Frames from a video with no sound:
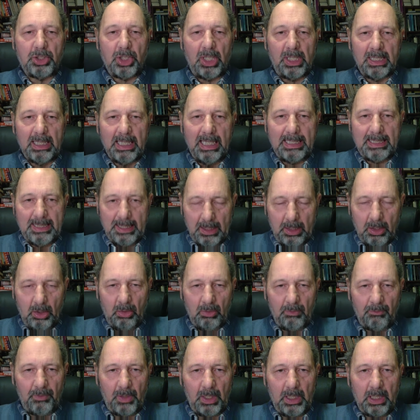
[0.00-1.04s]
uh,
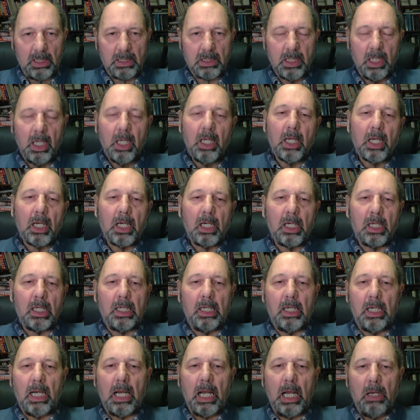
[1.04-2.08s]
generating conflict.
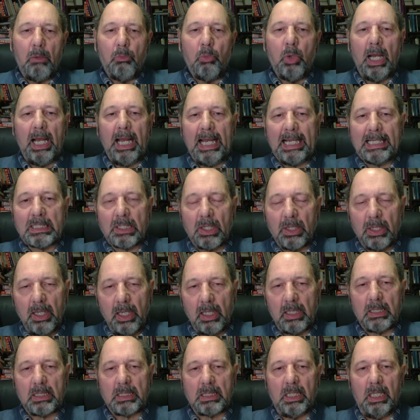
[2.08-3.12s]
Uh,
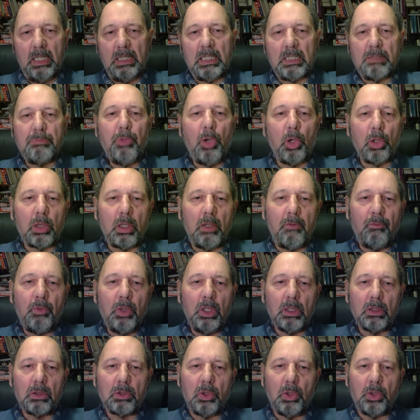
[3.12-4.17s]
whereas on the other side, this
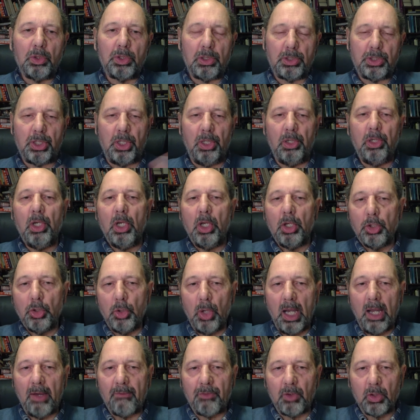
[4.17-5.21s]
model of world order, so
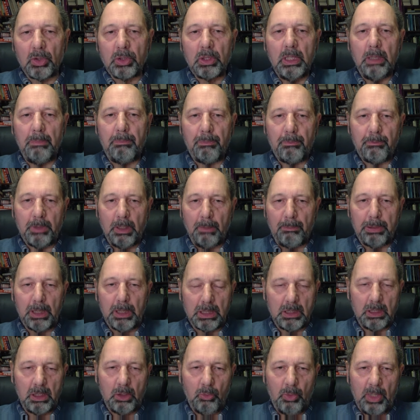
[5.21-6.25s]
you have on the,
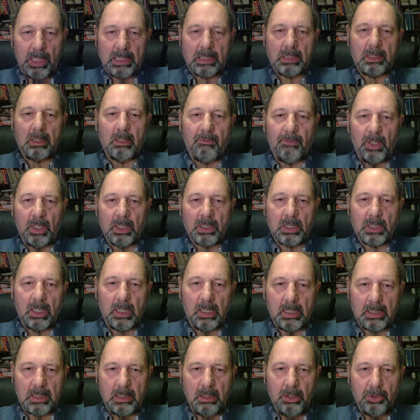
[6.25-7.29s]
the political West
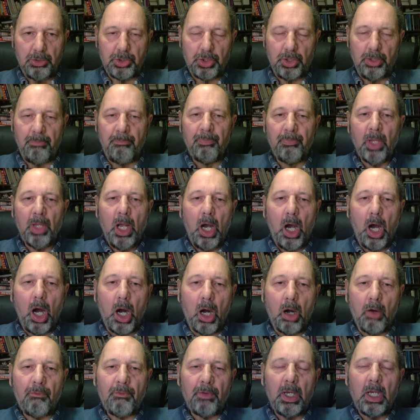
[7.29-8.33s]
advancing this notion
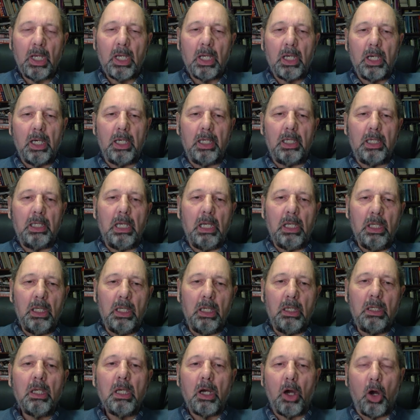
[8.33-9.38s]
of, uh,
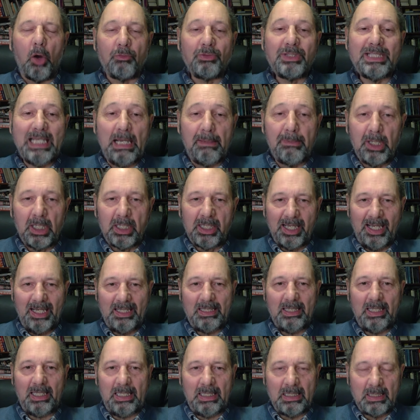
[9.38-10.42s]
you know, of
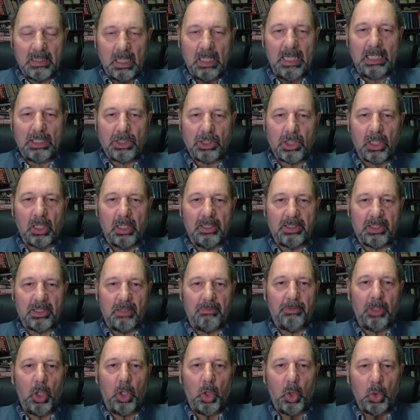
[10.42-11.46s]
democratic
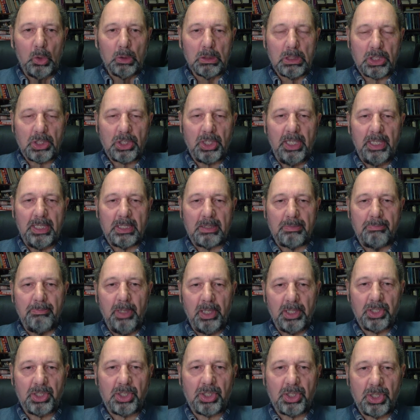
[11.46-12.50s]
internationalism, that all
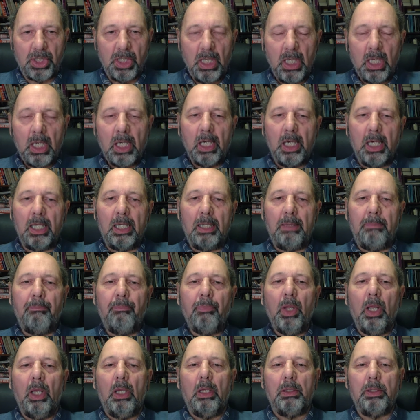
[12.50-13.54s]
states must,
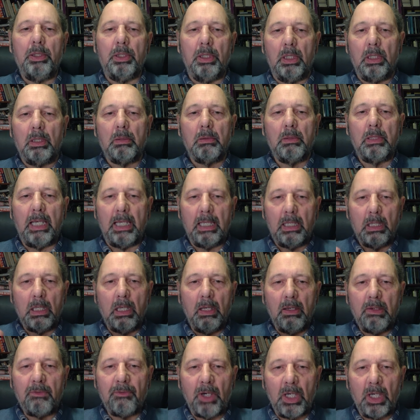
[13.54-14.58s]
um, you know,
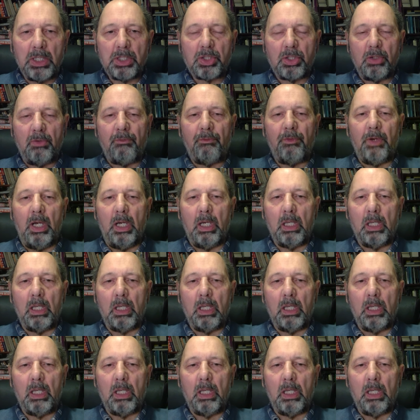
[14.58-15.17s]
that the advance